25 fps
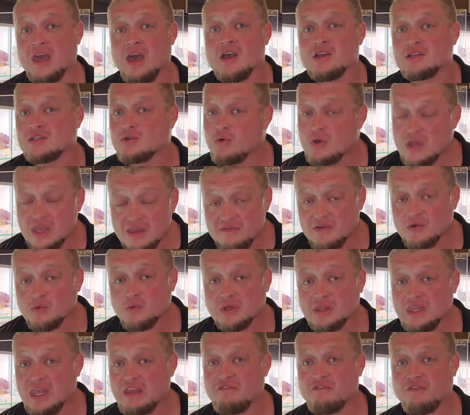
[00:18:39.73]
So even
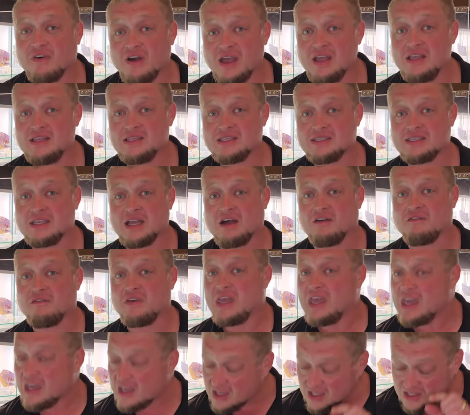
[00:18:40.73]
when they find stuff,
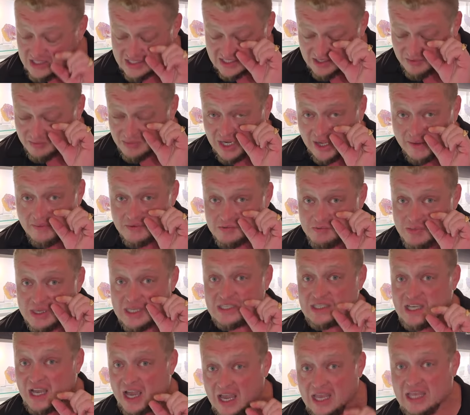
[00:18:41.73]
it can sometimes be
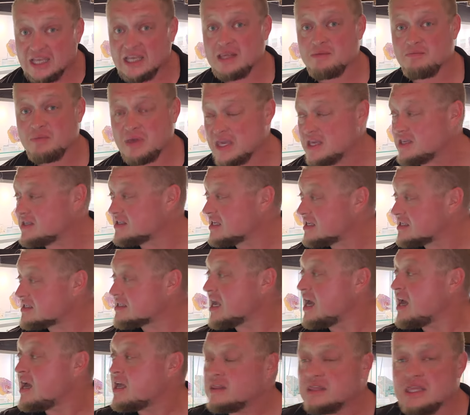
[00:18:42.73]
tiny pieces.
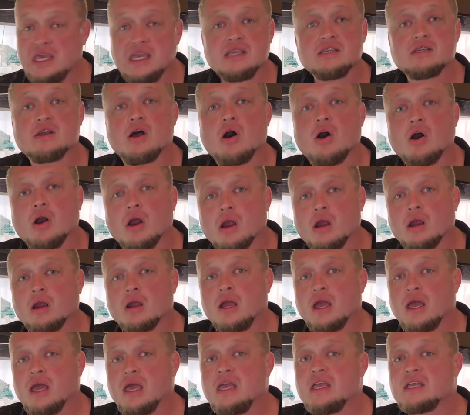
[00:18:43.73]
These are
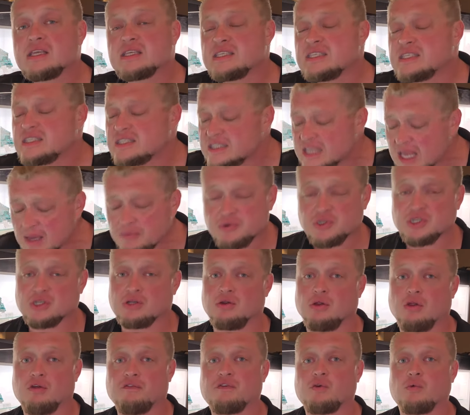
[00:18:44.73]

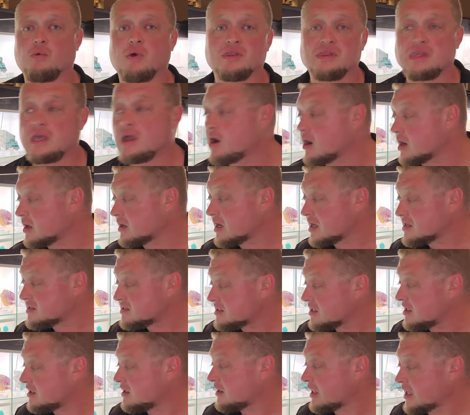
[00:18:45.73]
exceptional for what they are. And I
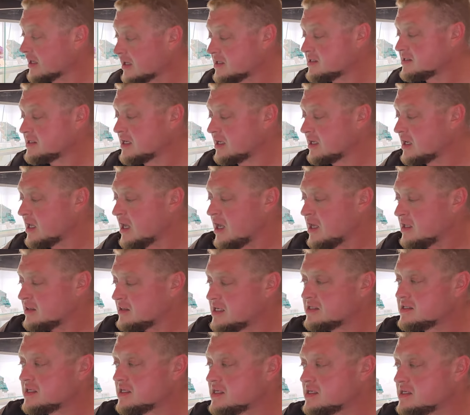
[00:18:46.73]
said, like I said,
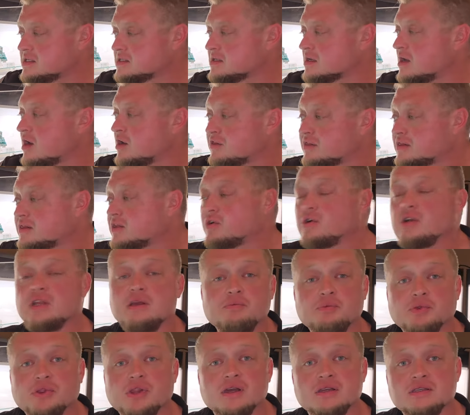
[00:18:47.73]
this is 30
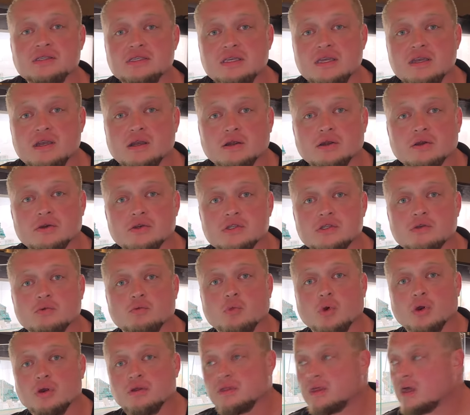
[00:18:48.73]
plus years
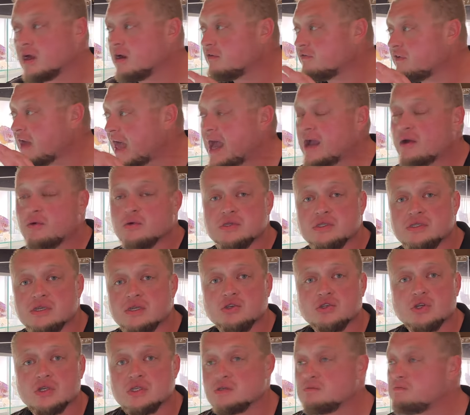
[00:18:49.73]
worth of
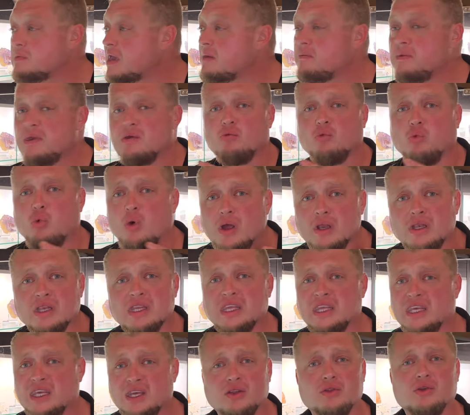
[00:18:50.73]
acquisitions. Maybe one
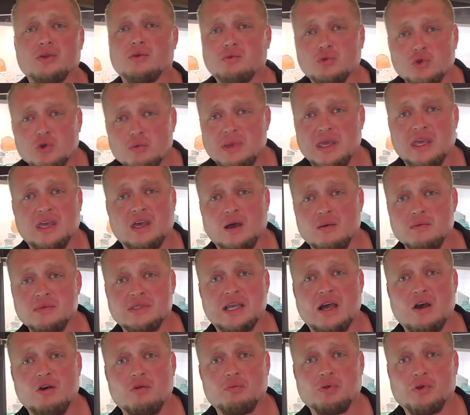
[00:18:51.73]
killer ruby comes
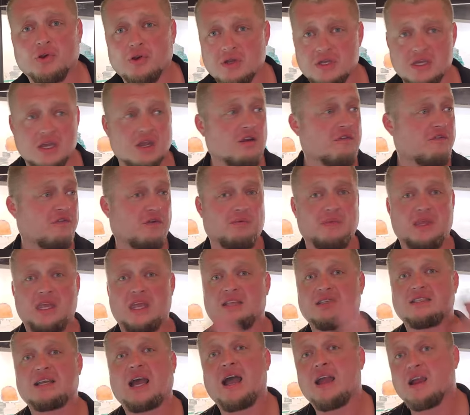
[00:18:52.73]
out per year from the
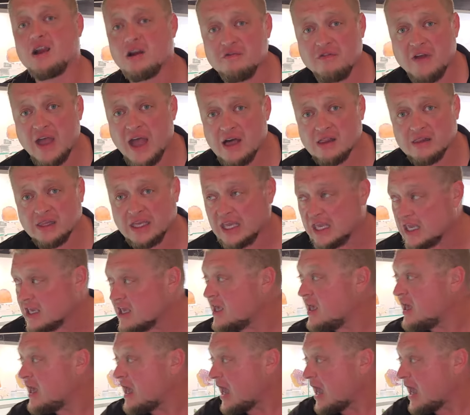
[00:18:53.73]
entire valley.